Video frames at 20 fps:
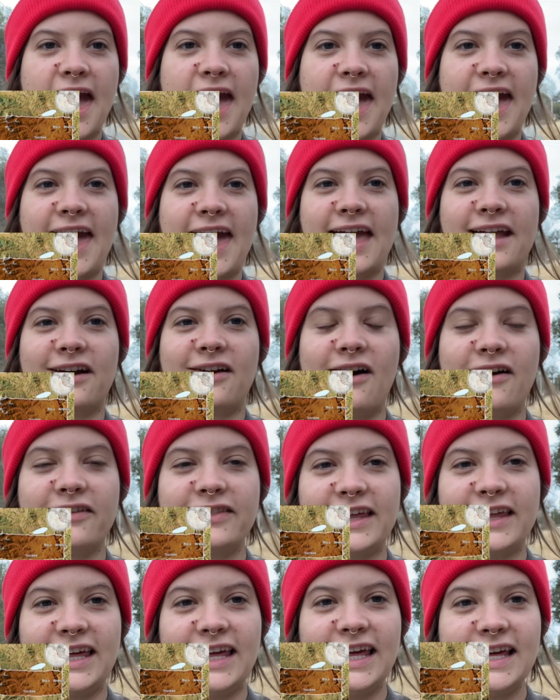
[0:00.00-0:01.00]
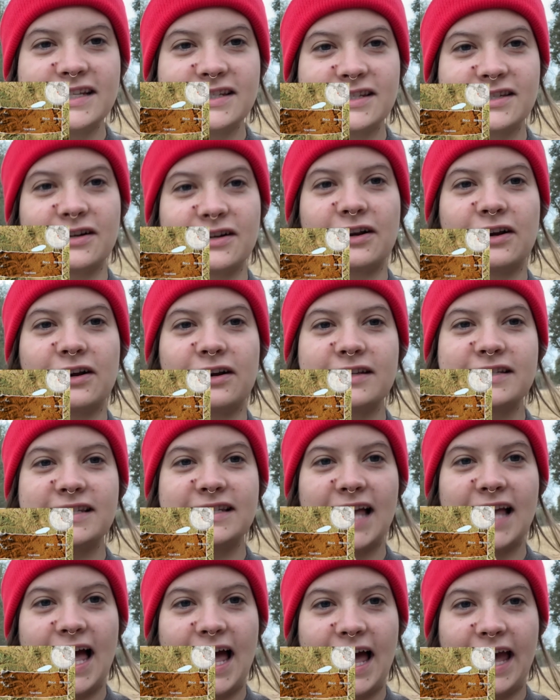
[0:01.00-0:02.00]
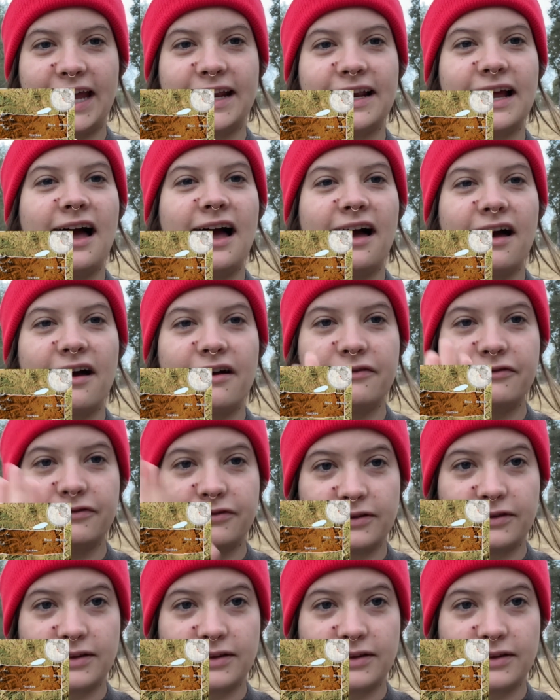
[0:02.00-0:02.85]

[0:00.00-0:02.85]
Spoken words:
And on the eastern side of